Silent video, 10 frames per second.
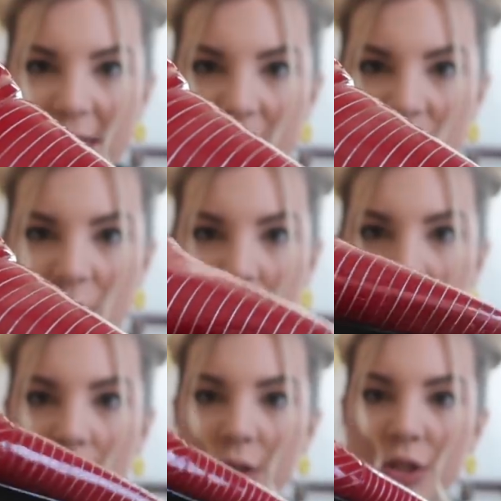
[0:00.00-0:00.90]
like
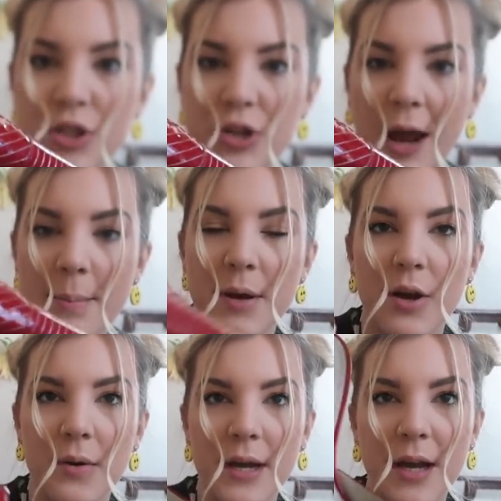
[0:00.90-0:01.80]
silver stripe
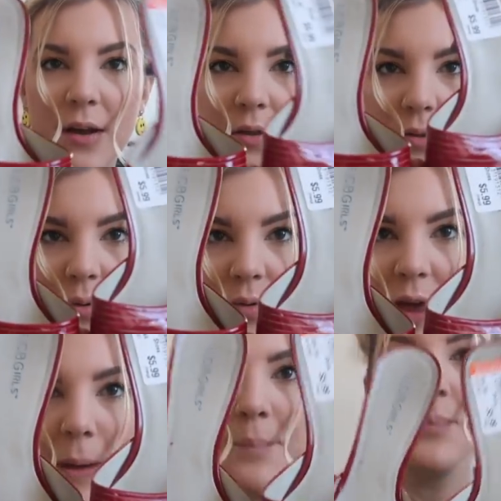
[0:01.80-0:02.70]
going through
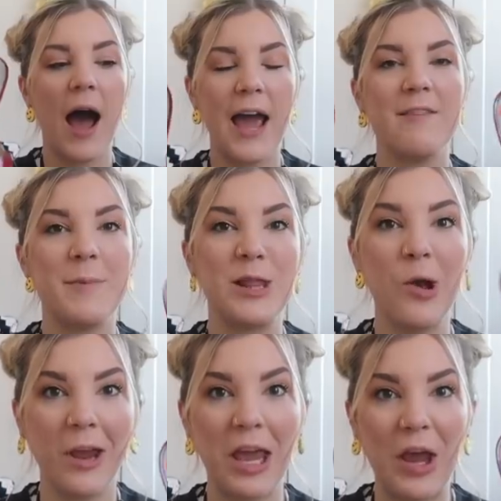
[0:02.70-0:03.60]
them. I have been
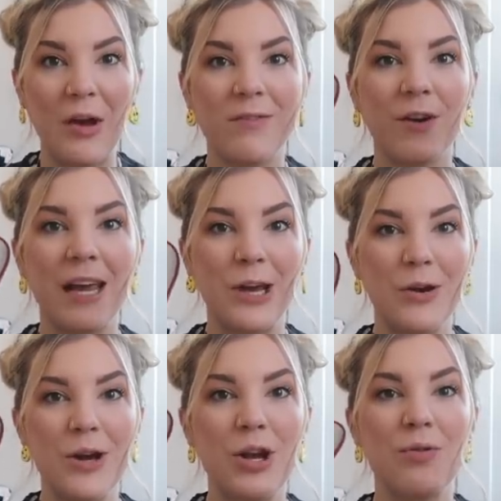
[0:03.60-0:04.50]
looking for a
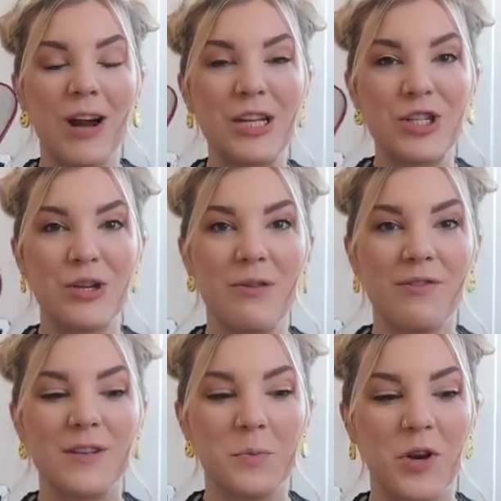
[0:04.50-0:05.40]
good red shoe
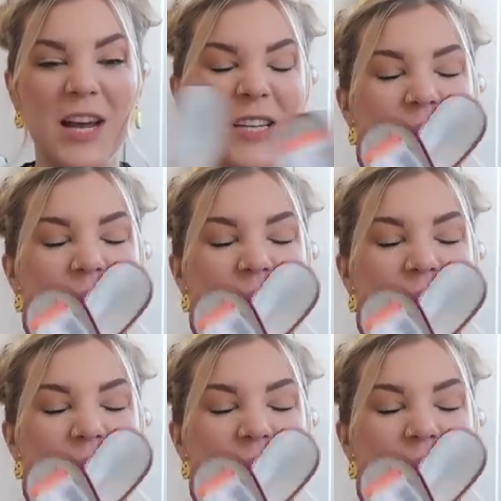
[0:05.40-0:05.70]
for spring,